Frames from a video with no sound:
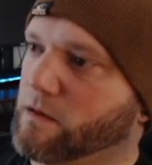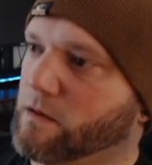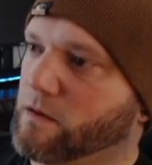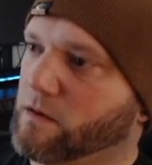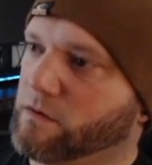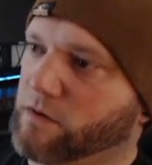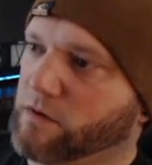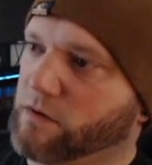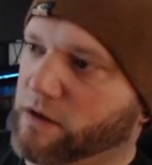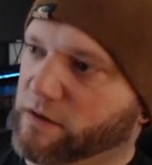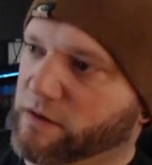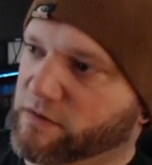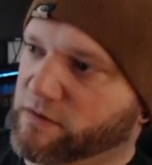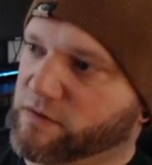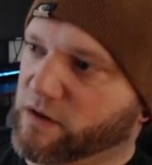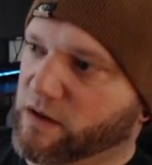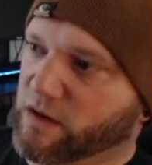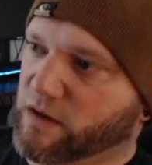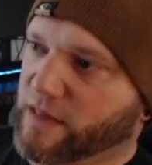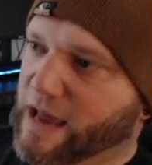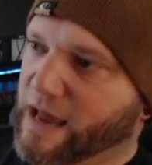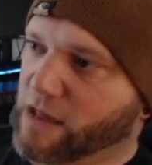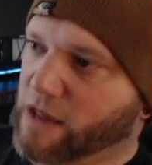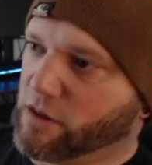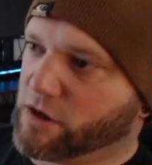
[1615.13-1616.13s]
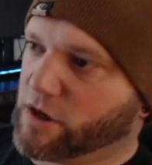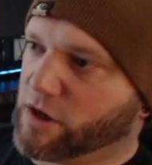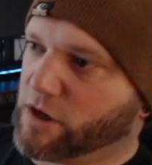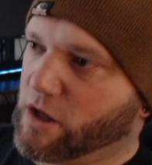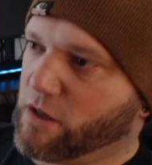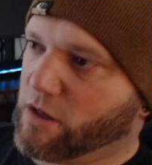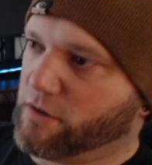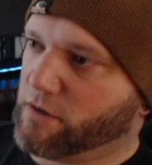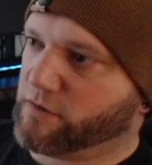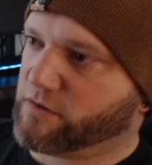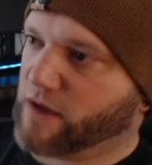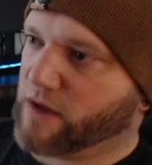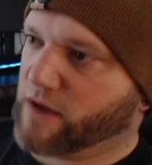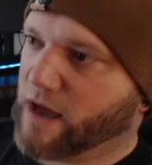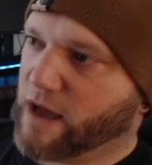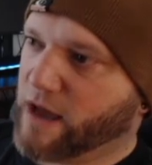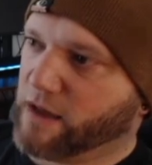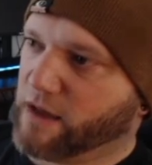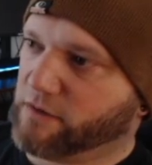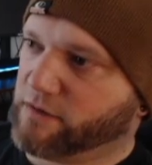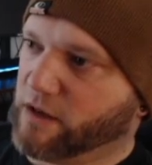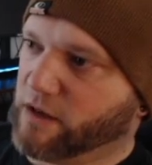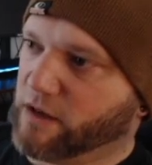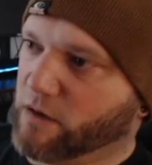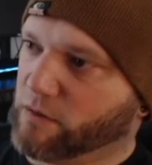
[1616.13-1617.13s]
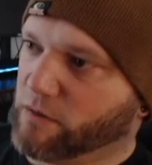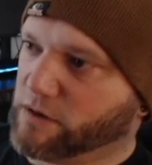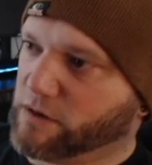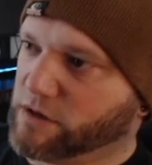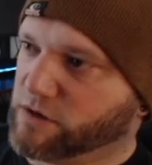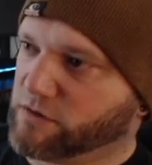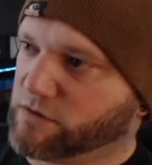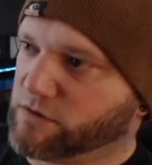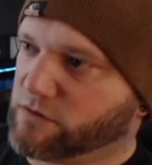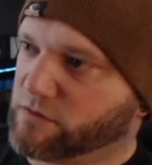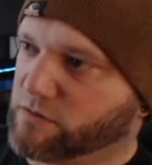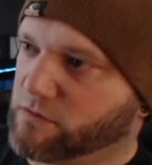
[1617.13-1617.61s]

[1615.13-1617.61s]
You can see that. Look at all those guys that we just